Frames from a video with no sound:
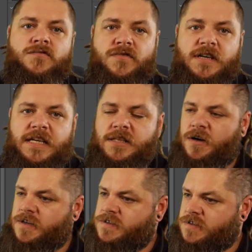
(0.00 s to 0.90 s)
Really
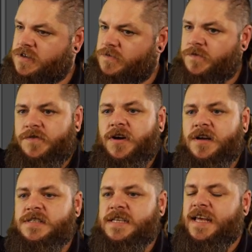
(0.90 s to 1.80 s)
nice
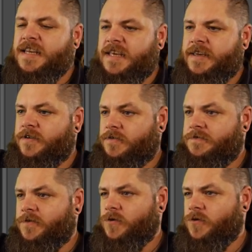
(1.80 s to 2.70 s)
first technique
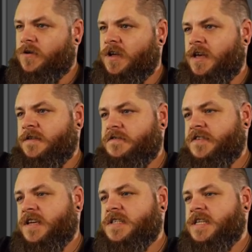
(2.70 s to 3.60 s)
for
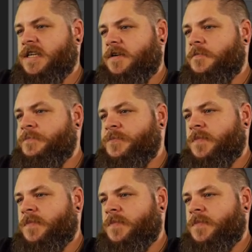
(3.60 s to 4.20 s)
fixing